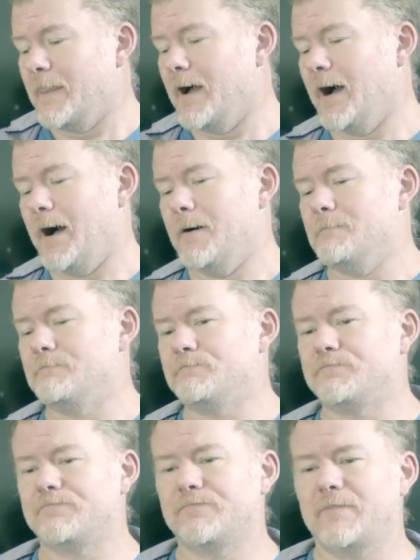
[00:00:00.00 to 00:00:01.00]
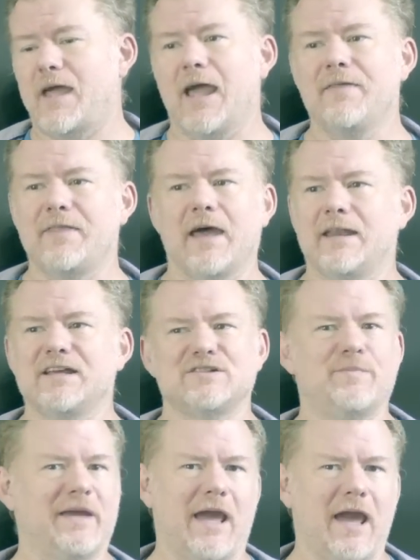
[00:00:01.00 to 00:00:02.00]
And then
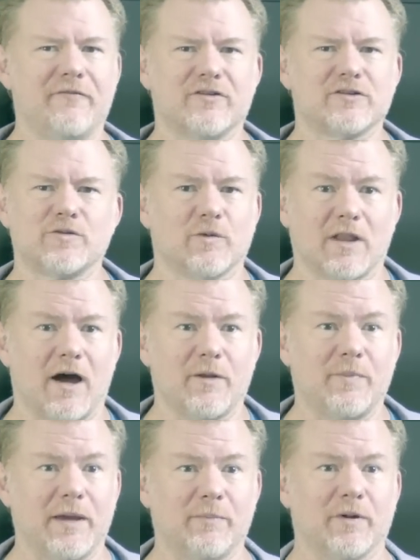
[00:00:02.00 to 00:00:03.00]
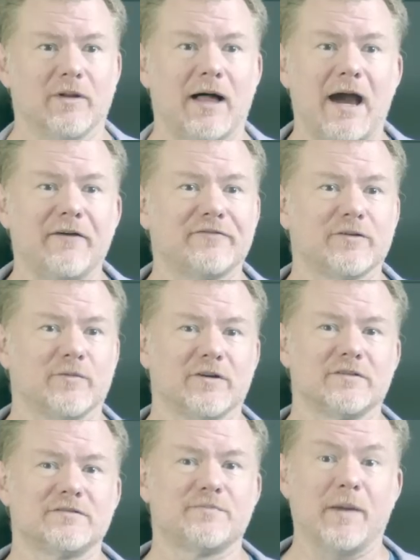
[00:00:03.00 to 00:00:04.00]
his behavior to a lot of people
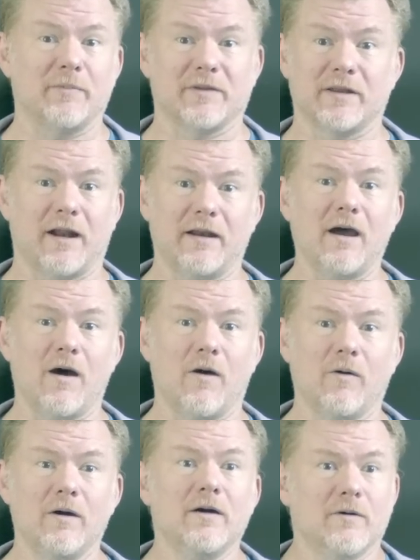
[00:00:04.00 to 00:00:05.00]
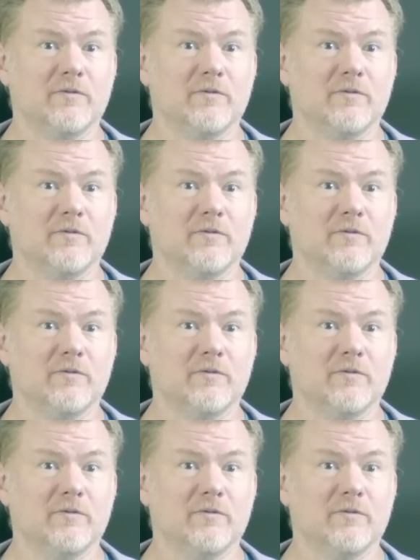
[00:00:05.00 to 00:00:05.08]
afterwards, people that I know,